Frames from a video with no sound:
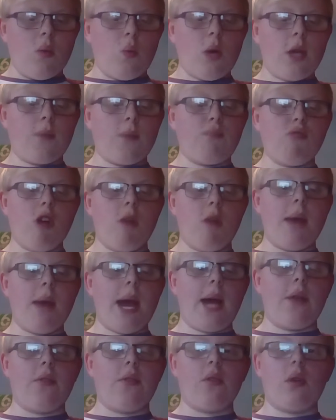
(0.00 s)
West Brom
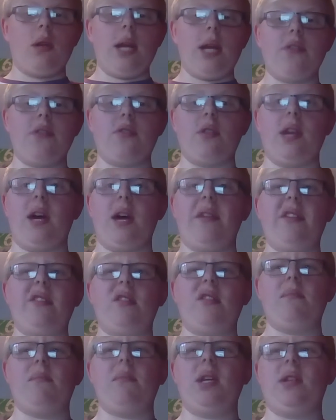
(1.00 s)
and Leicester. Now this
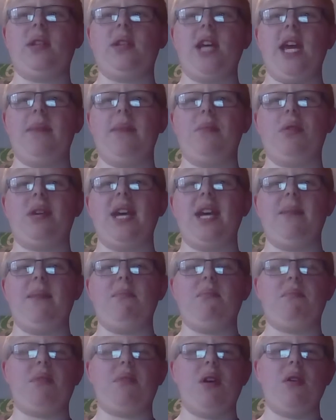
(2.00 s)
is a mid-table
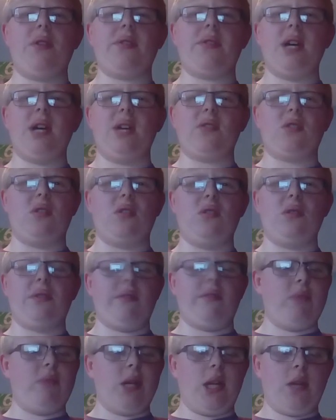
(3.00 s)
game. Both sides got
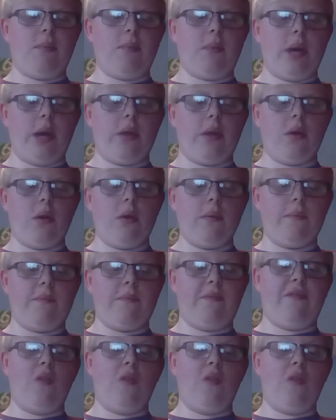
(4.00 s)
nothing really to play for,